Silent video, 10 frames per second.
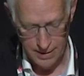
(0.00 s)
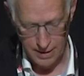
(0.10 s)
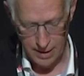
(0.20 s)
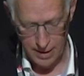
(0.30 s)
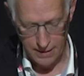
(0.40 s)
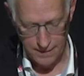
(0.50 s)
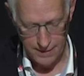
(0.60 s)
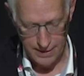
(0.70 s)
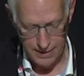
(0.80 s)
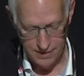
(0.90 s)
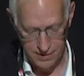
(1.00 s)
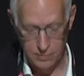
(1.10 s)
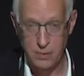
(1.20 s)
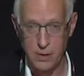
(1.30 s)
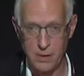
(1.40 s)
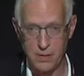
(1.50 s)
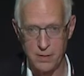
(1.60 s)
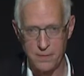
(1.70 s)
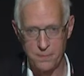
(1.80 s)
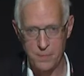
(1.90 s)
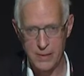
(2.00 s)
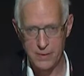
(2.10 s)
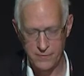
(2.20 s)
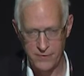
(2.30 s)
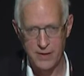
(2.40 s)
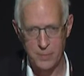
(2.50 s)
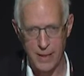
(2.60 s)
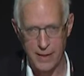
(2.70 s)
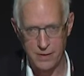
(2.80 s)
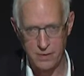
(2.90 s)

the Silk Road, and Peter Frankopan, in a